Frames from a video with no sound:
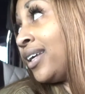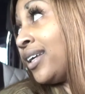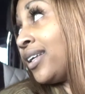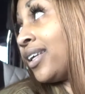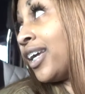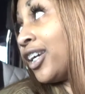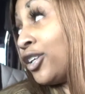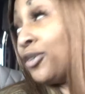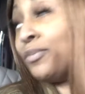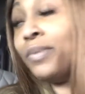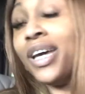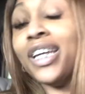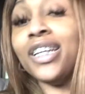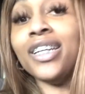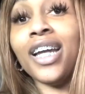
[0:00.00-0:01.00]
Yeah, you
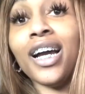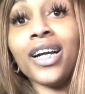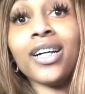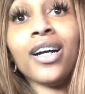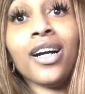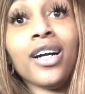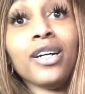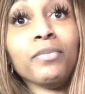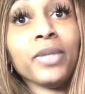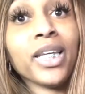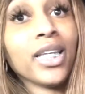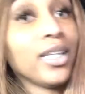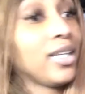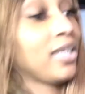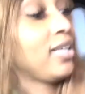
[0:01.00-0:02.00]
better not comment.